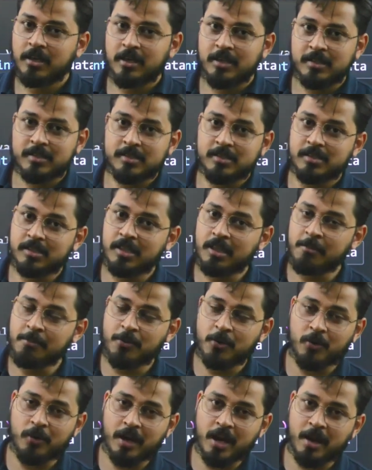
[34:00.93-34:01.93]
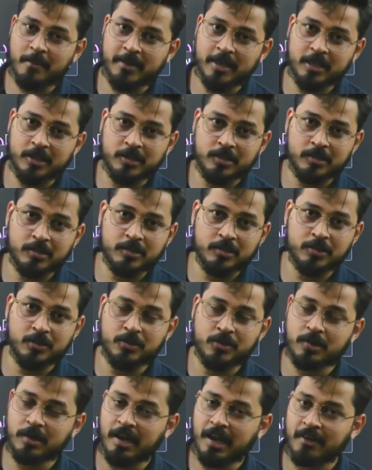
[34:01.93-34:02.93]
C programming you do
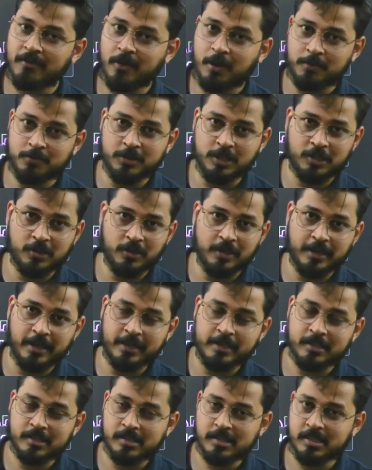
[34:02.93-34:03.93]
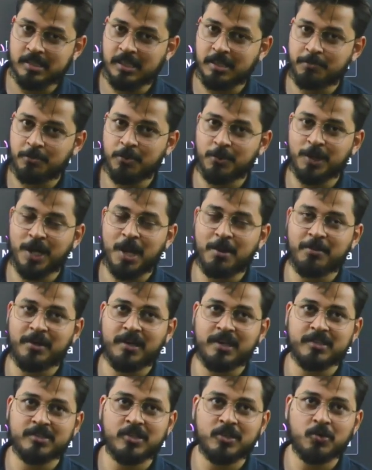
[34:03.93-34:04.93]
not have object oriented. C programming
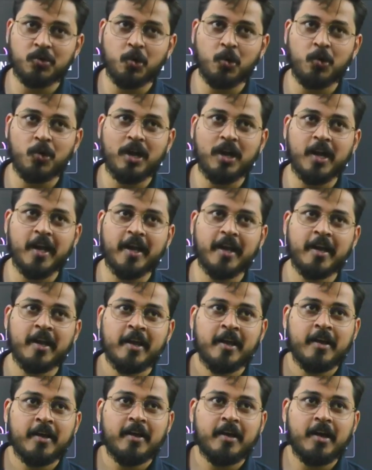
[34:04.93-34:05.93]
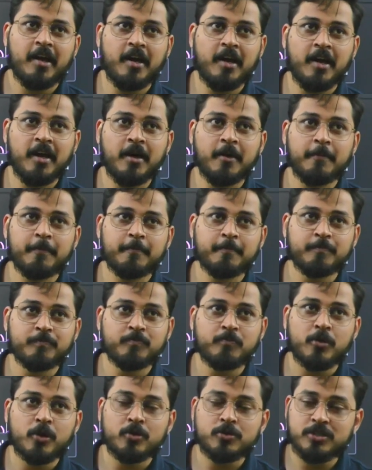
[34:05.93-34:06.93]
is a totally
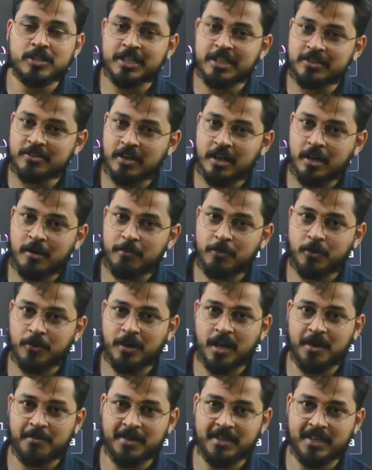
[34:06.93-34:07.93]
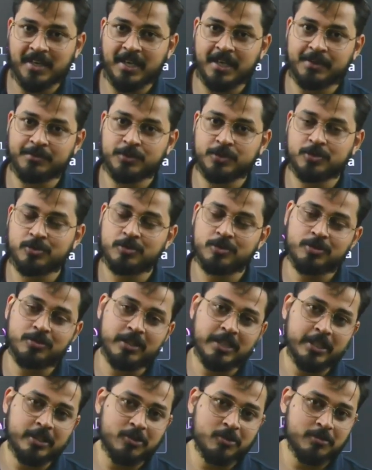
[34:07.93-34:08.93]
procedural programming language. So, you
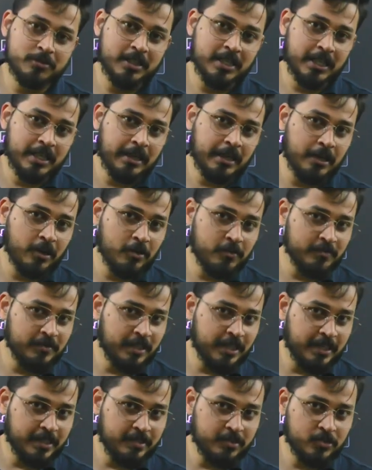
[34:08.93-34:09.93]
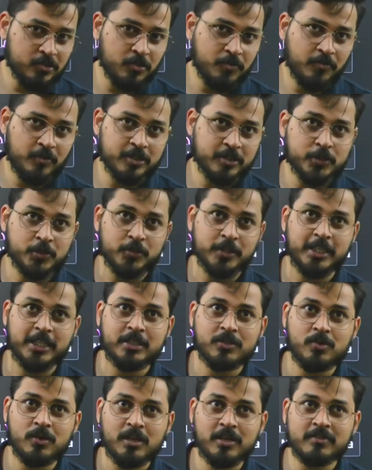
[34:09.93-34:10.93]
need to take care of that. So, first you need to
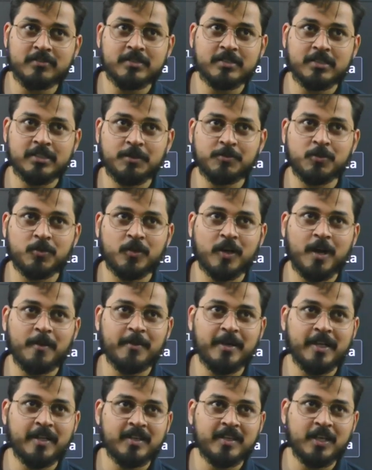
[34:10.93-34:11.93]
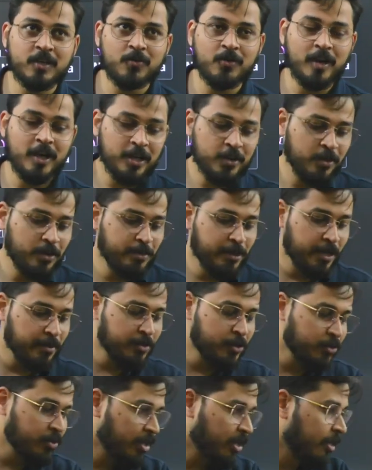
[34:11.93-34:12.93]
learn C programming and then only you will be able
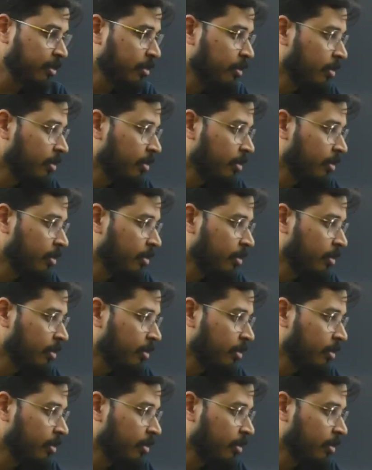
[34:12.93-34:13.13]
to learn